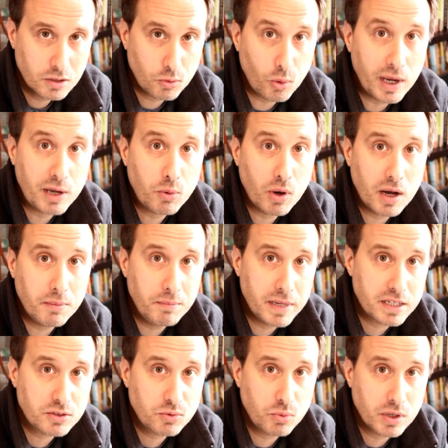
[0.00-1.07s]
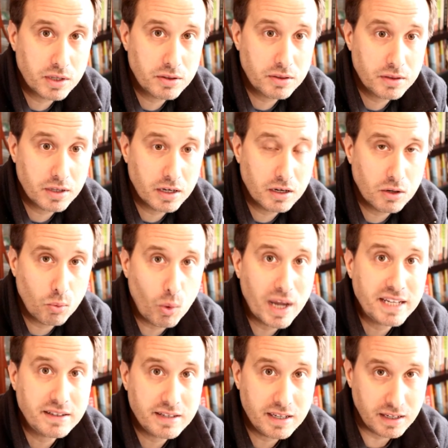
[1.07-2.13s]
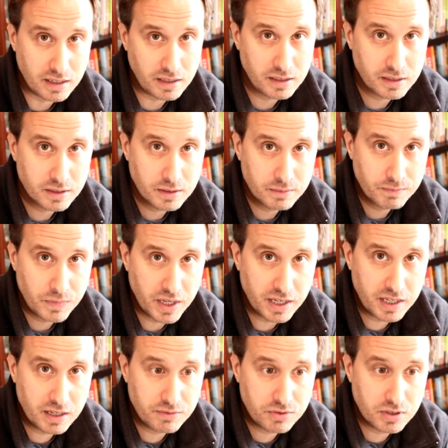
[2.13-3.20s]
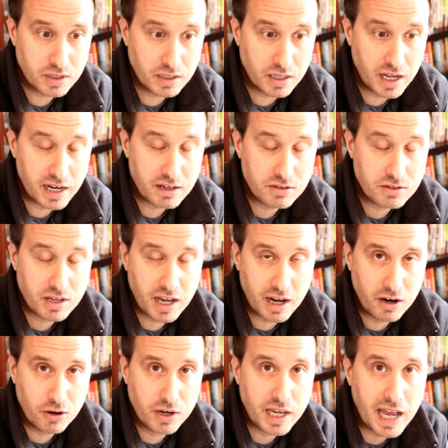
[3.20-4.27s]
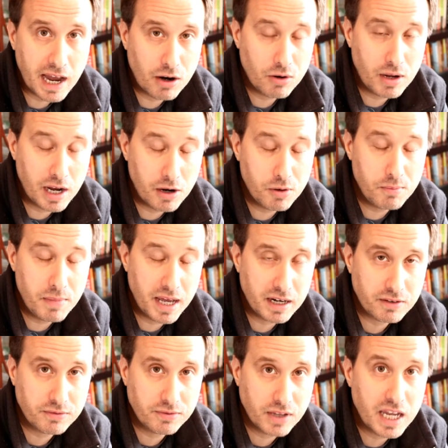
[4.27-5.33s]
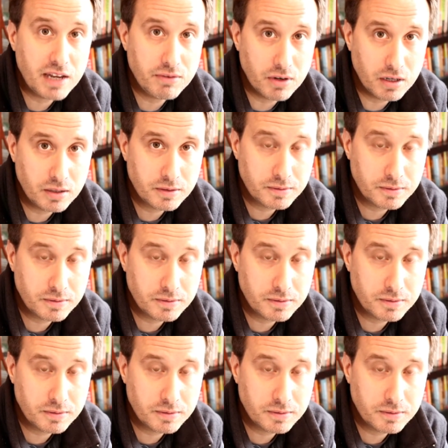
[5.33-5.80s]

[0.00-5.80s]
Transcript: Gui Hua mixed with white tea. It gives it a nice airy aromatic flavor.